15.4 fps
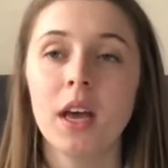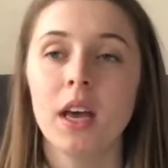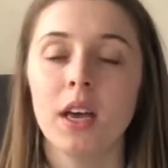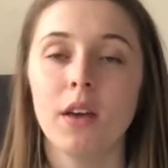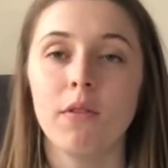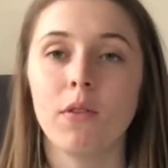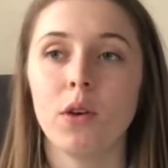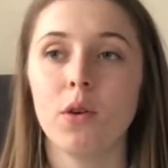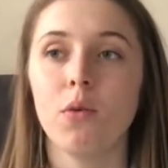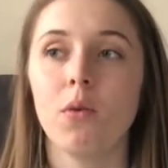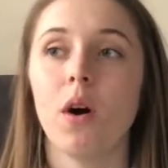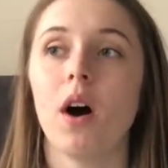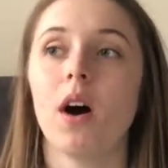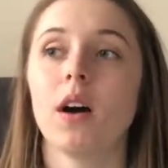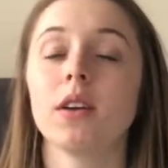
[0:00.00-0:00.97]
if you
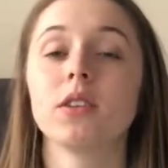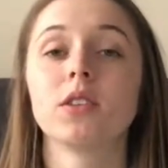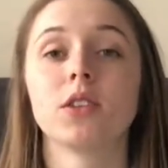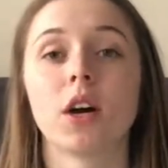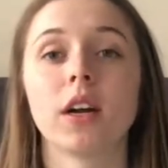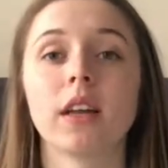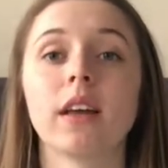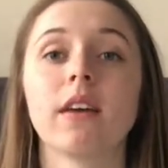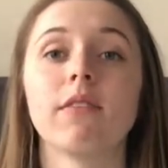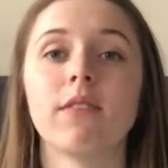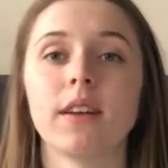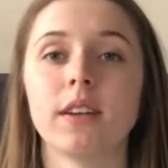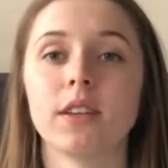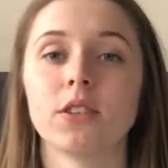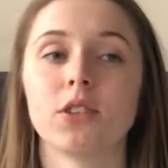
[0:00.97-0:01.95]
are starting a
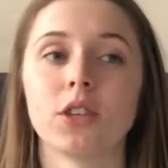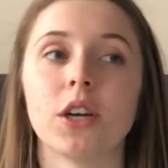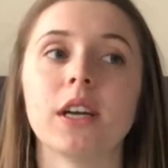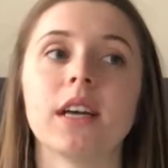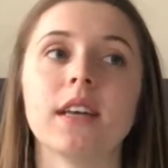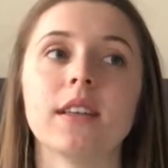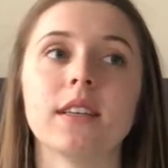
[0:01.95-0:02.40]
fitness journey